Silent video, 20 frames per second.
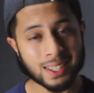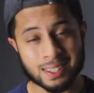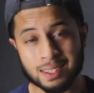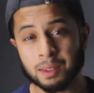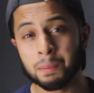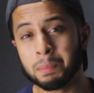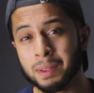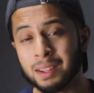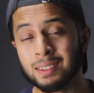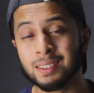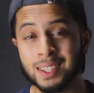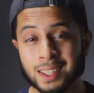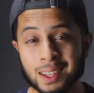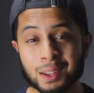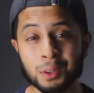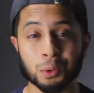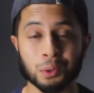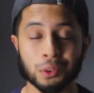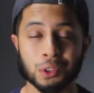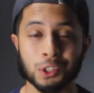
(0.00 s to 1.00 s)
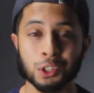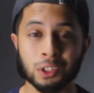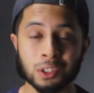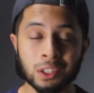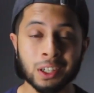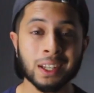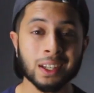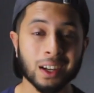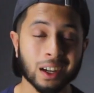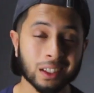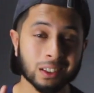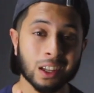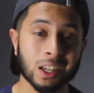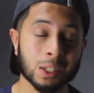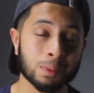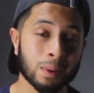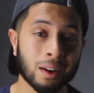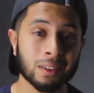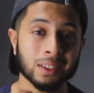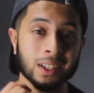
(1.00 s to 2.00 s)
It's a big deal. You're learning Allah
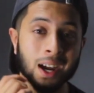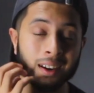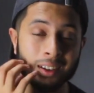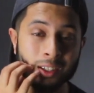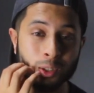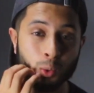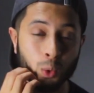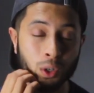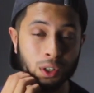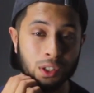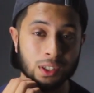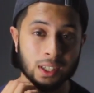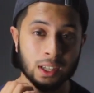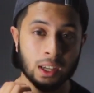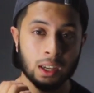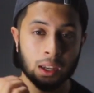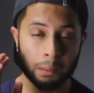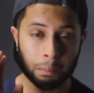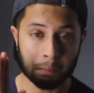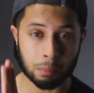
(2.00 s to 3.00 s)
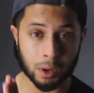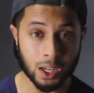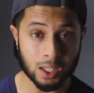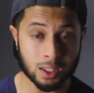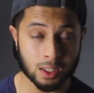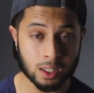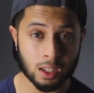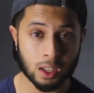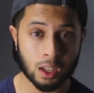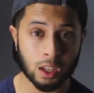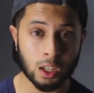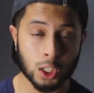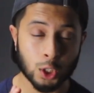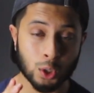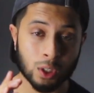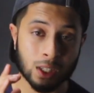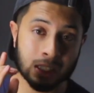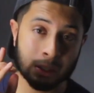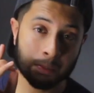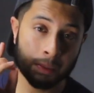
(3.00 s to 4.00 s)
subhanahu wa ta'ala's words, but
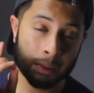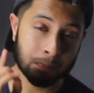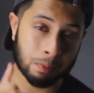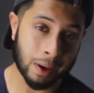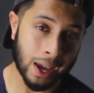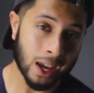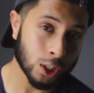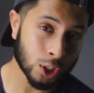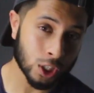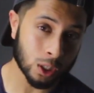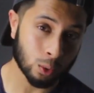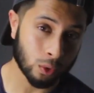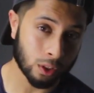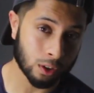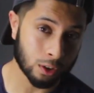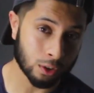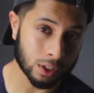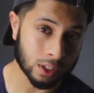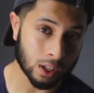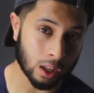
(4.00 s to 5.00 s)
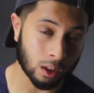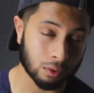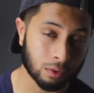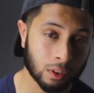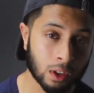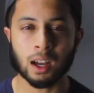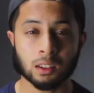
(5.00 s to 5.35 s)
you need to be patient with yourself.